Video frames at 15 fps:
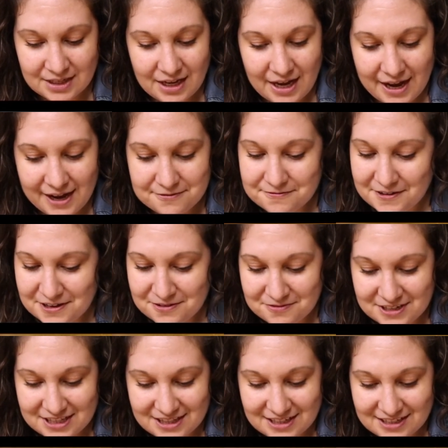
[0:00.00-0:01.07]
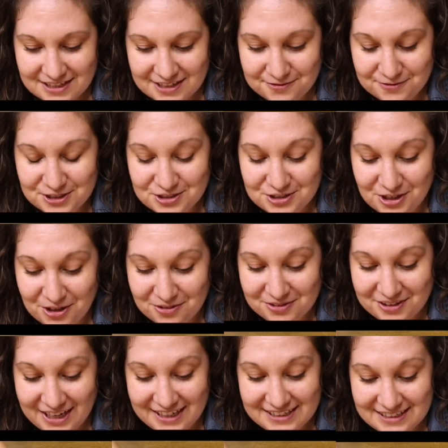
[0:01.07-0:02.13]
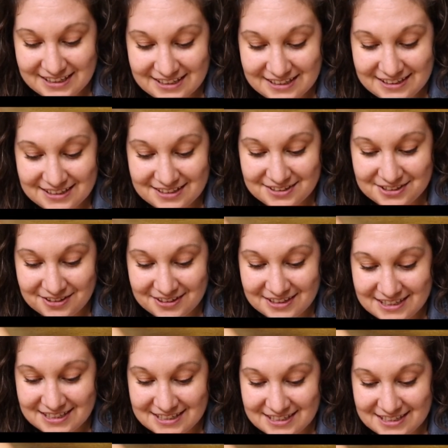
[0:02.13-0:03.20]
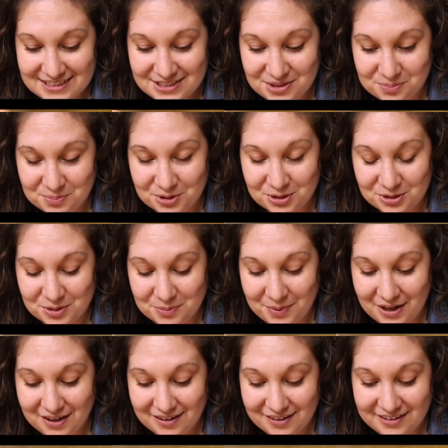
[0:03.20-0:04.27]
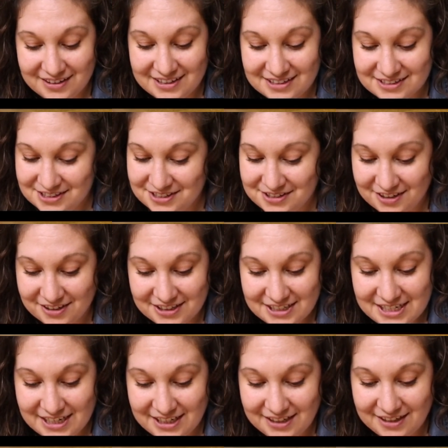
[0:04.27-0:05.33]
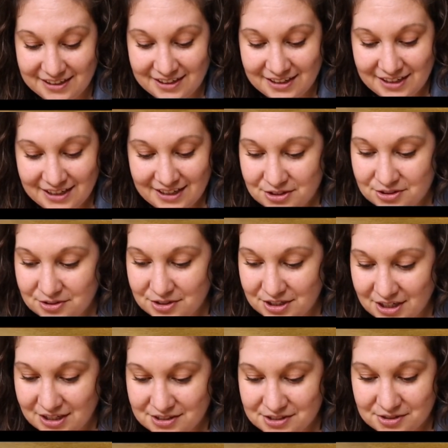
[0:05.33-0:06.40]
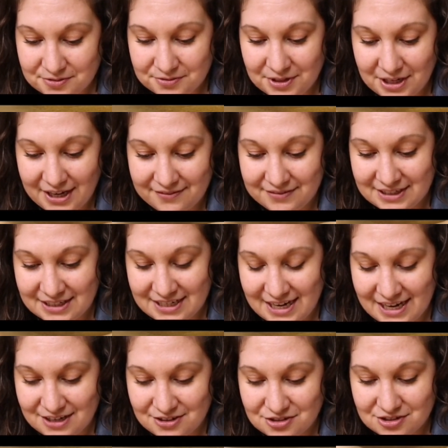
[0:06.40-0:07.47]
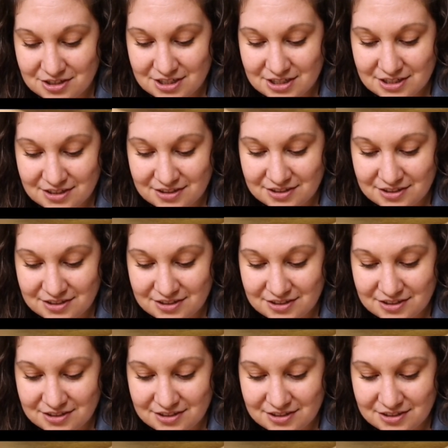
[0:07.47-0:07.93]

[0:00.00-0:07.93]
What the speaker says: have fun with it. If you don't like it, these are easy to pull apart and start again. You can also, if you have any extra,